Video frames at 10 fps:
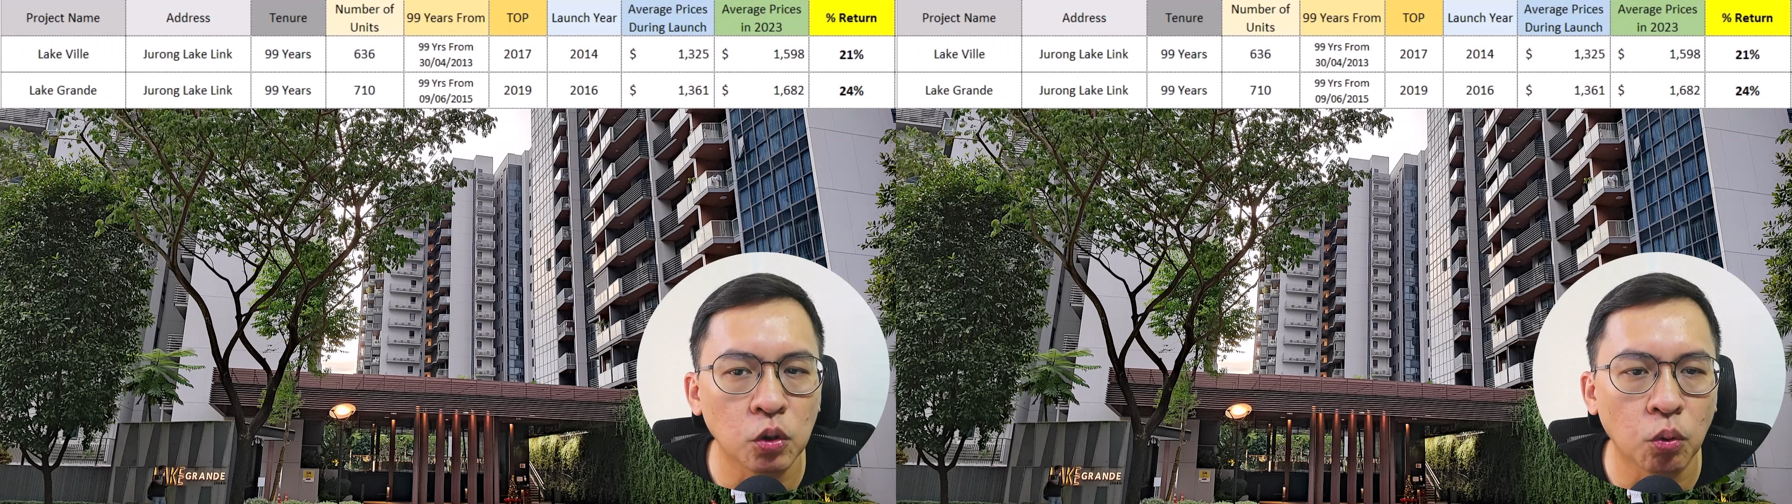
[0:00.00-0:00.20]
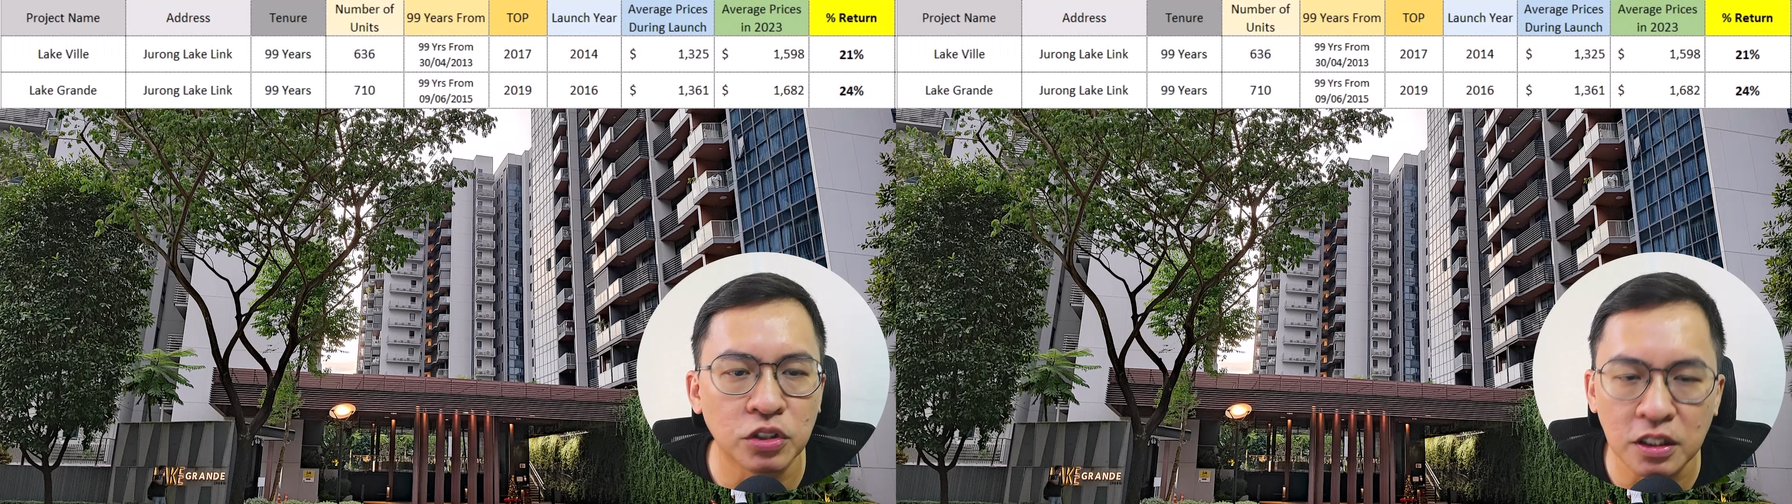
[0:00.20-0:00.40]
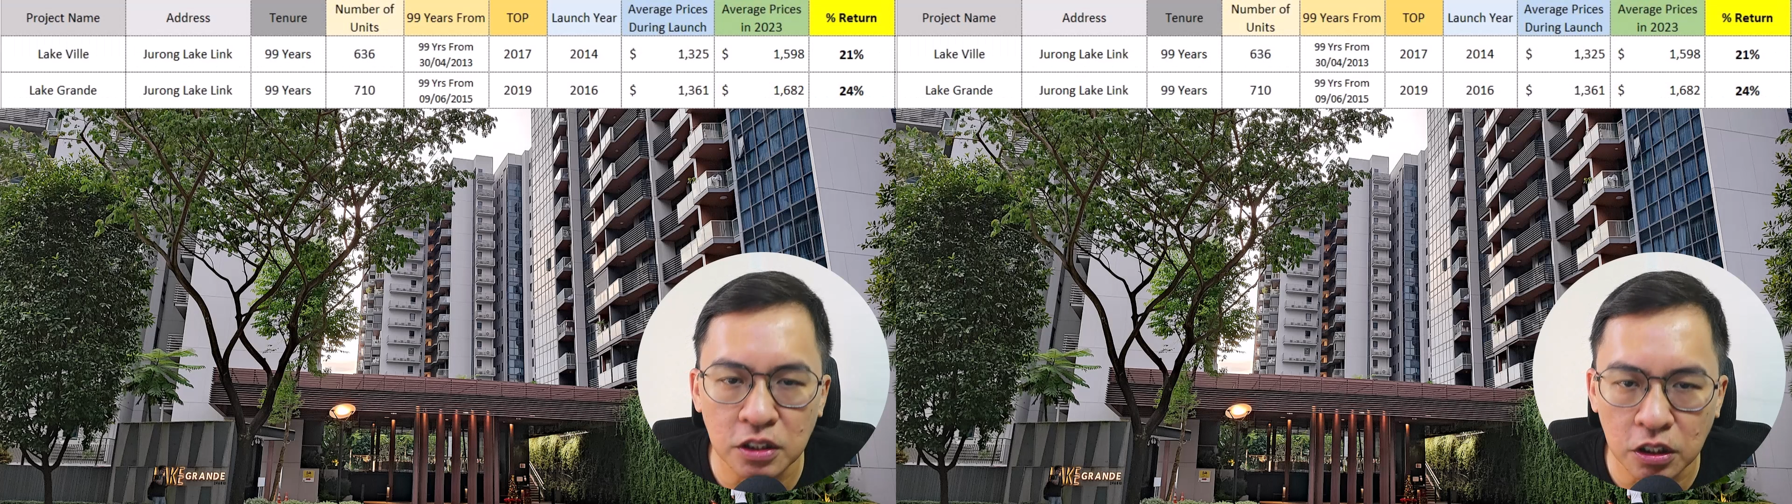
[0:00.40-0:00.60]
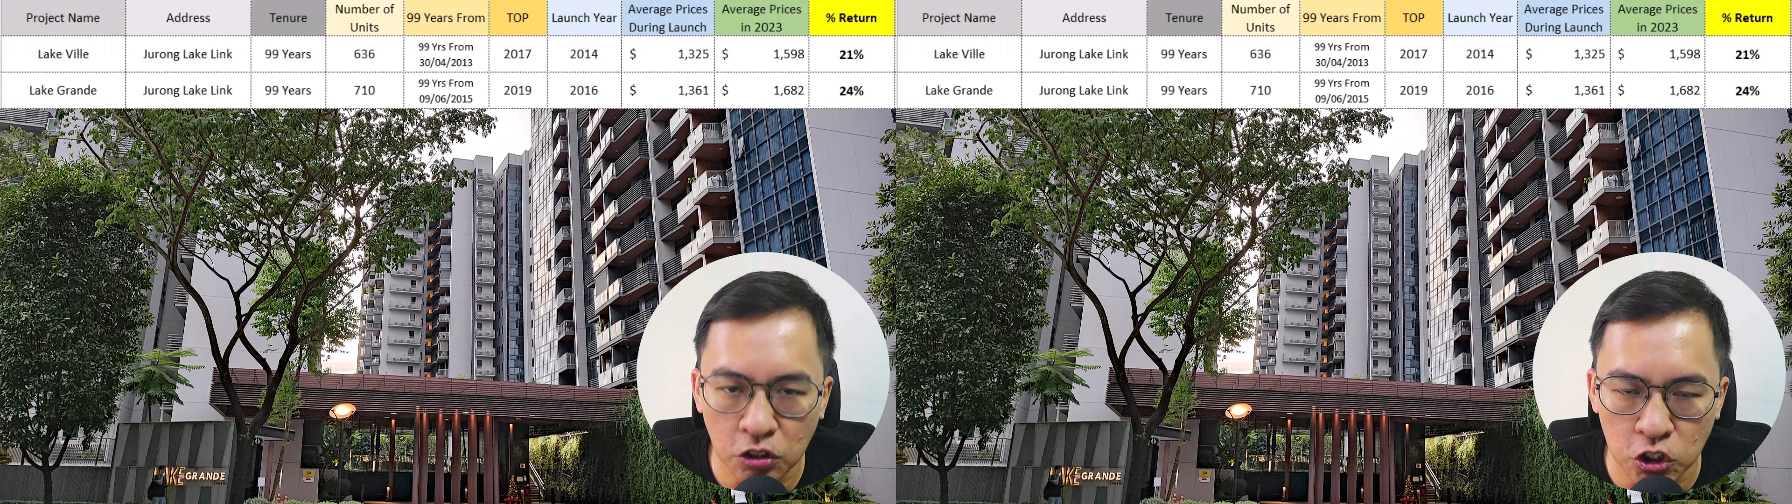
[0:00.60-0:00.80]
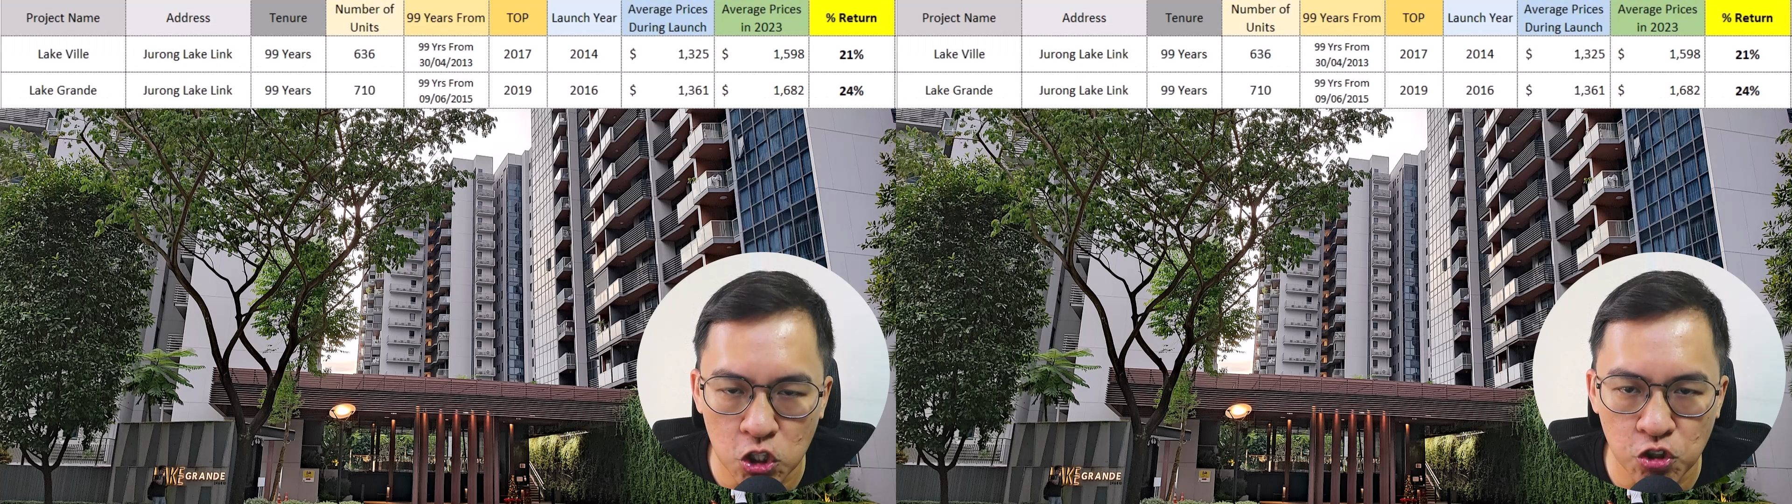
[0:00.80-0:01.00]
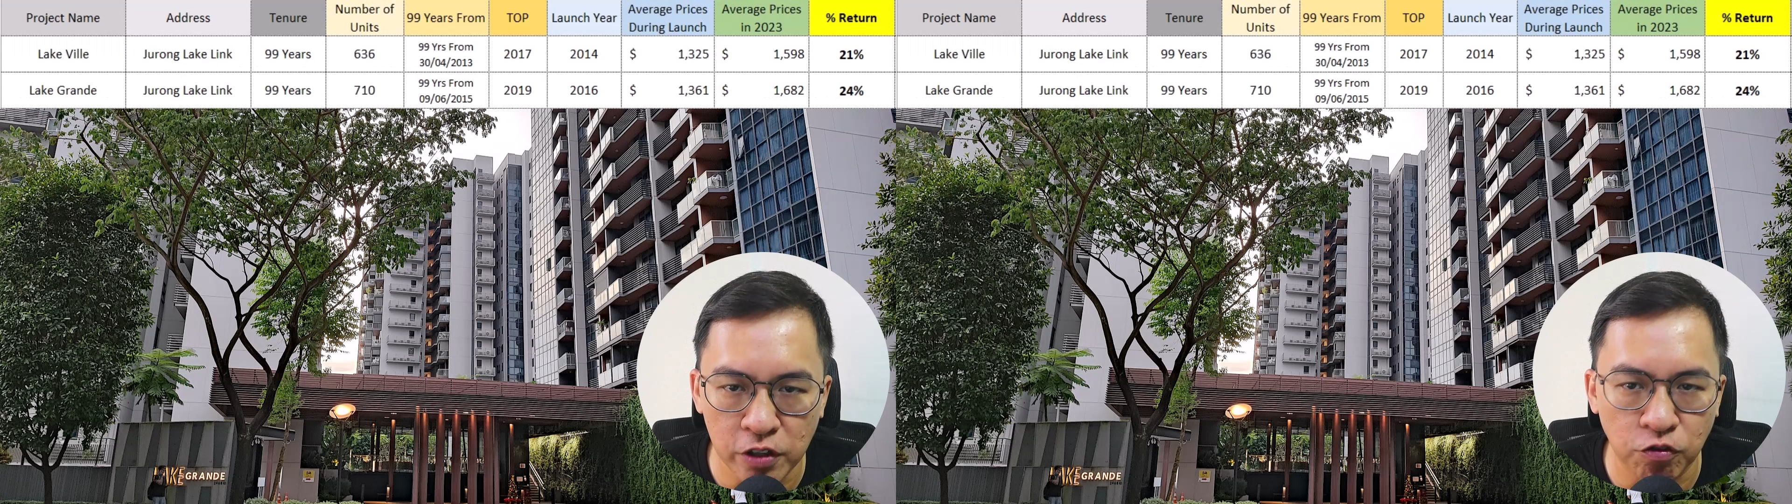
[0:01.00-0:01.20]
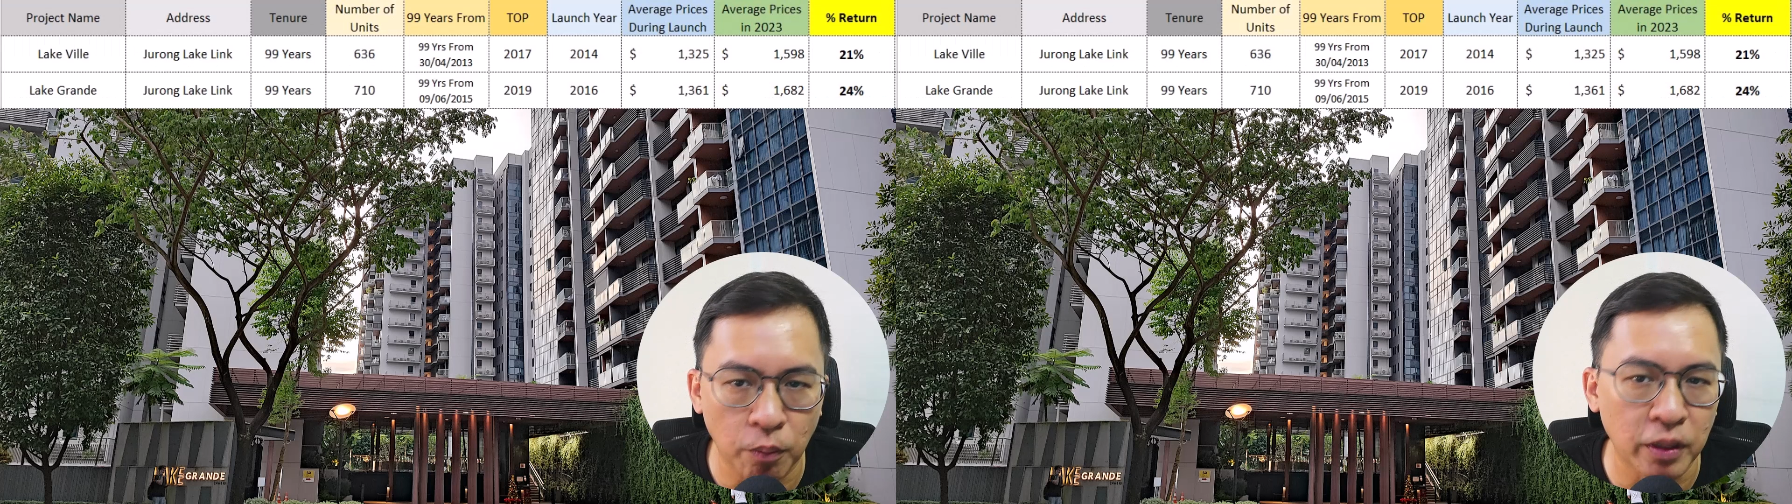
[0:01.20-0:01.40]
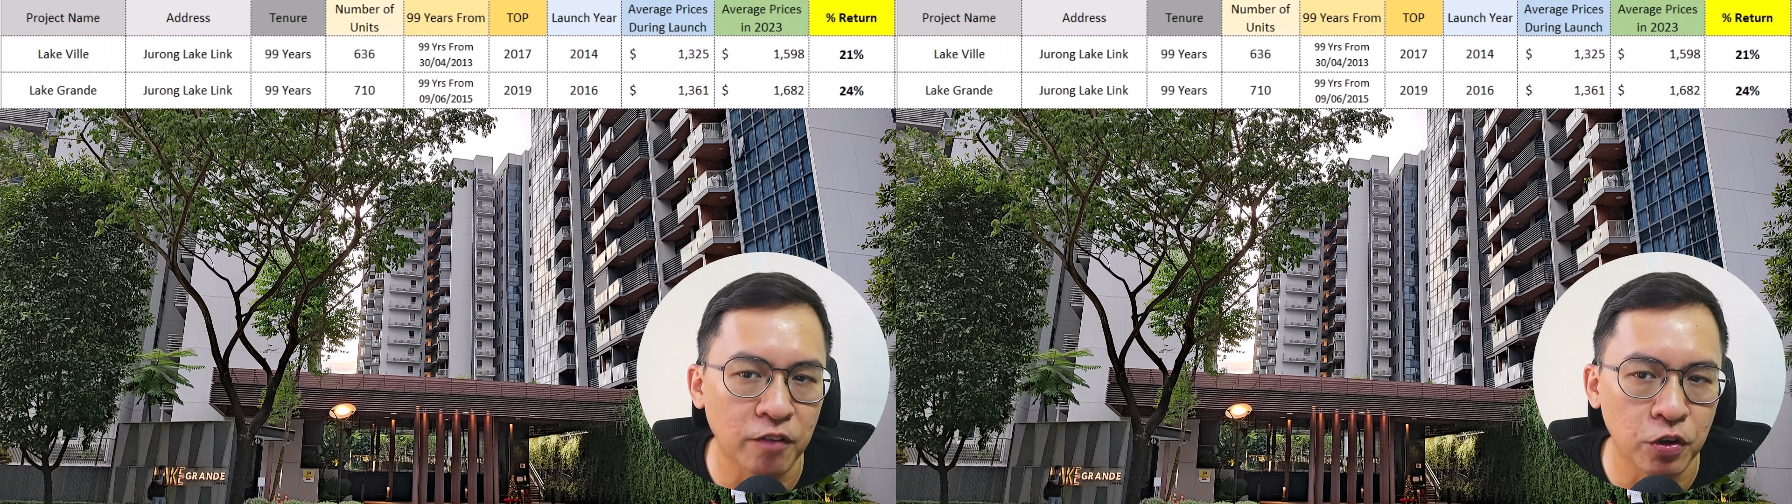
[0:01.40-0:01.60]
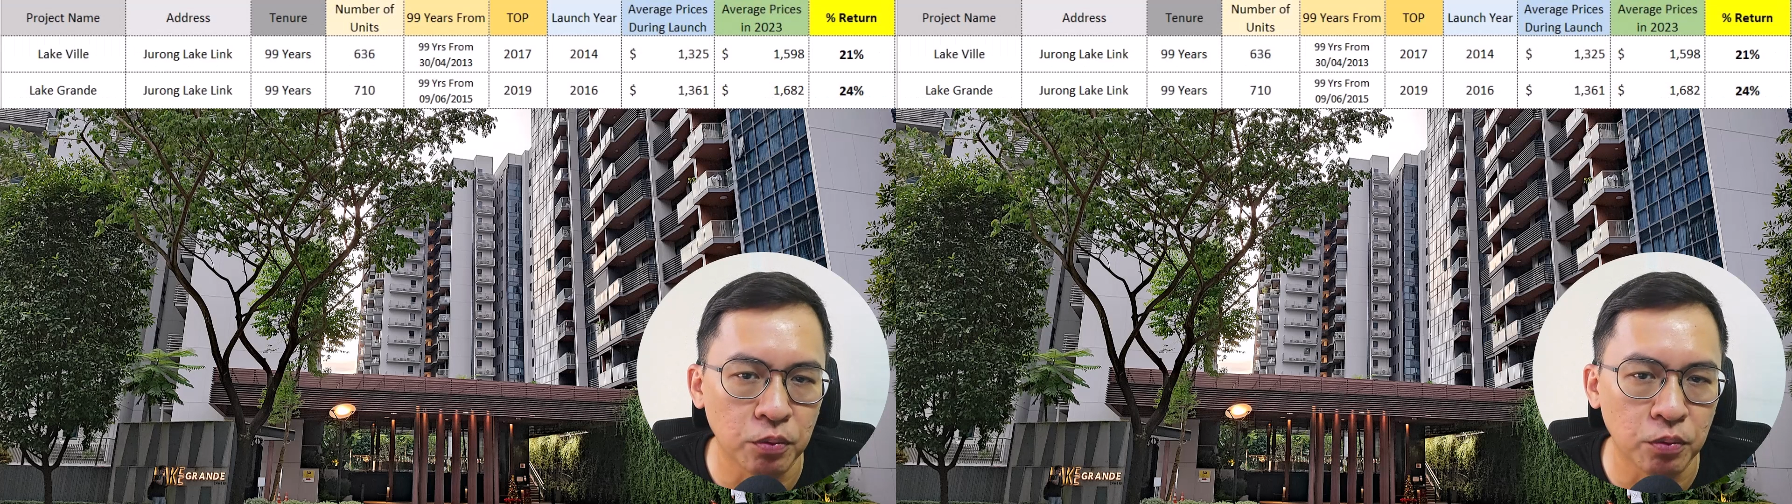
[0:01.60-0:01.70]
just across the street from Lakeview.